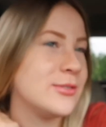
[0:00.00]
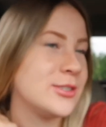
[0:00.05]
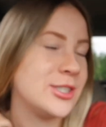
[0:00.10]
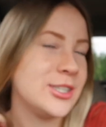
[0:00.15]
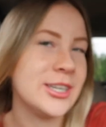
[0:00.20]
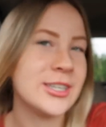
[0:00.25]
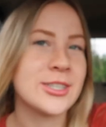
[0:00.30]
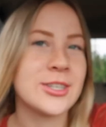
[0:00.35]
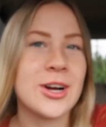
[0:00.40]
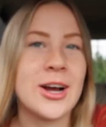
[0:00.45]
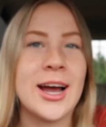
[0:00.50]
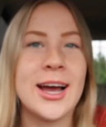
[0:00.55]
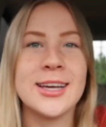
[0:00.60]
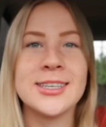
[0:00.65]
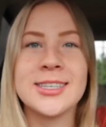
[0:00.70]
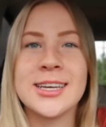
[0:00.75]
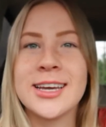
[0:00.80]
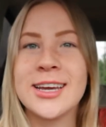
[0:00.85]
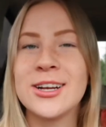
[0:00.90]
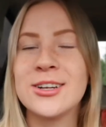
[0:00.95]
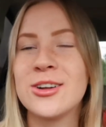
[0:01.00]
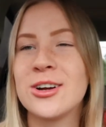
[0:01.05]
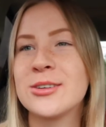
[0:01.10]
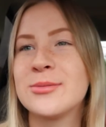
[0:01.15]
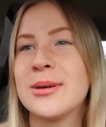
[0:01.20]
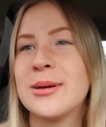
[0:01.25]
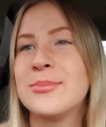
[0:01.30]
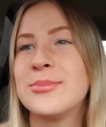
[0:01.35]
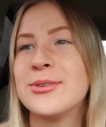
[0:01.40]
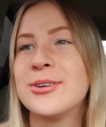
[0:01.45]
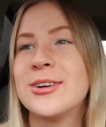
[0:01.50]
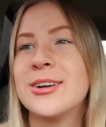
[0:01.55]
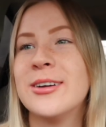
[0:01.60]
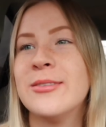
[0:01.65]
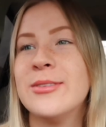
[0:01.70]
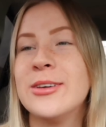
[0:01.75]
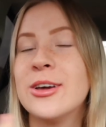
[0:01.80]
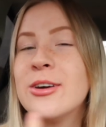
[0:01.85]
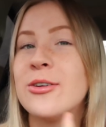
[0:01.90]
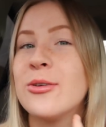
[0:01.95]
she gets her ice, I get a Dr. Pepper, and
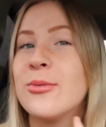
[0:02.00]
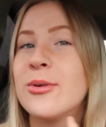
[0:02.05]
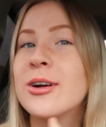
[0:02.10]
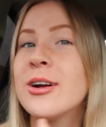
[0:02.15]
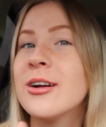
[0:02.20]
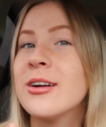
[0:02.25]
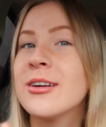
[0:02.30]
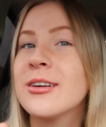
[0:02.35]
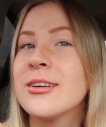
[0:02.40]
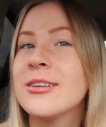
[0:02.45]
we go to work.